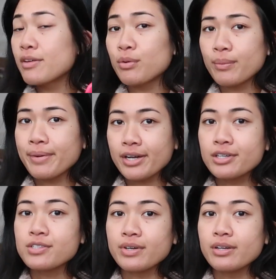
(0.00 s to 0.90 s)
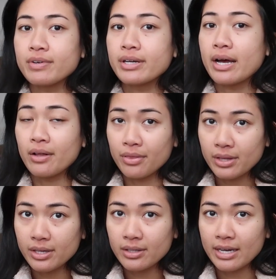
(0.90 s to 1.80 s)
Even when my hair is very, very
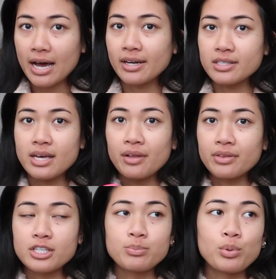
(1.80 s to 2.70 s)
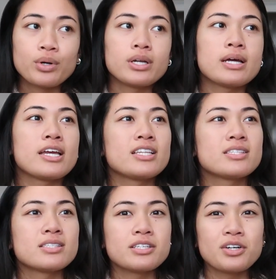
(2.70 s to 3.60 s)
healthy, like at its healthiest point, it's
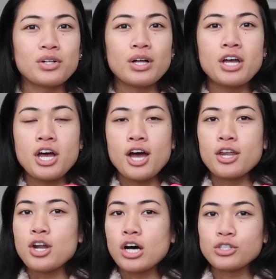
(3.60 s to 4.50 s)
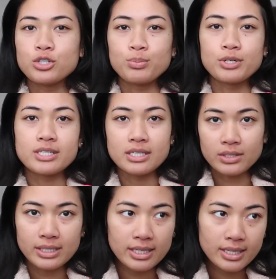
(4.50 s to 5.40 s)
still not super
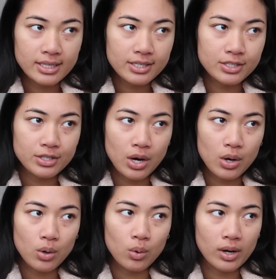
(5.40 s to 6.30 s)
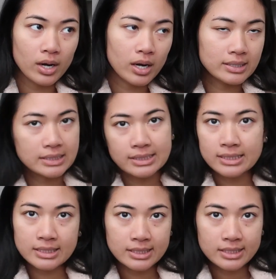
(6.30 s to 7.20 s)
silky. So
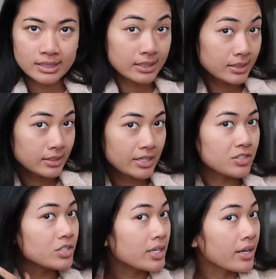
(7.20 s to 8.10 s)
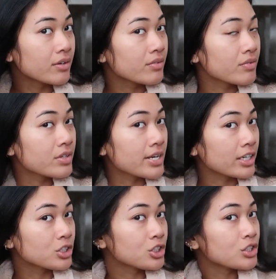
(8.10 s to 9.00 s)
that's just kind of the
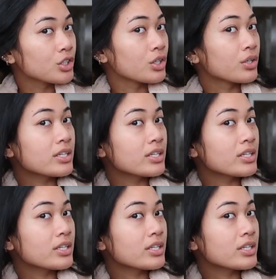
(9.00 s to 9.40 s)
texture.